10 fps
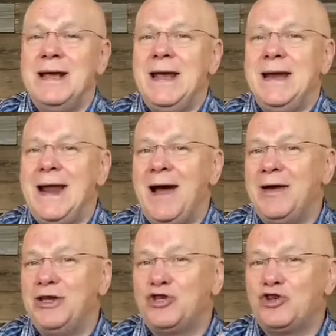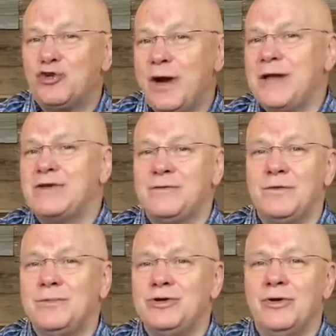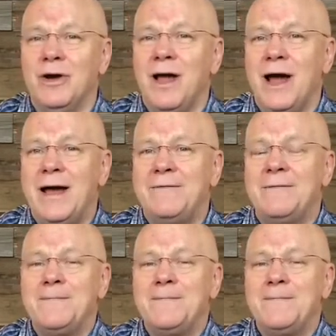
and now he's transformed your life,